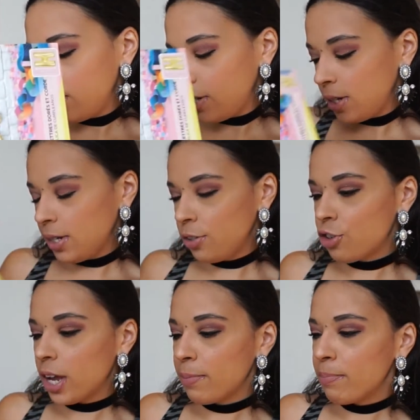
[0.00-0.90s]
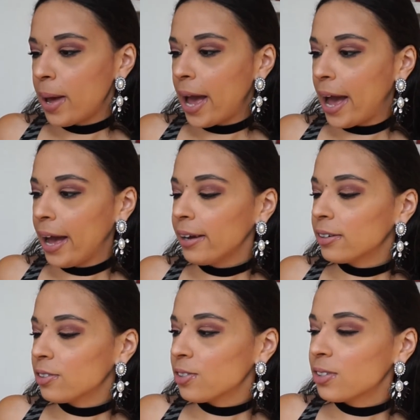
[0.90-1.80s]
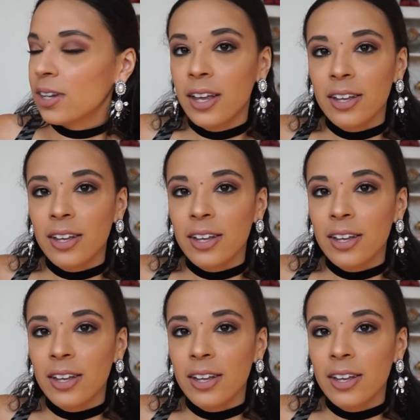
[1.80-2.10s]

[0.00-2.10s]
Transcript: T.J. Maxx.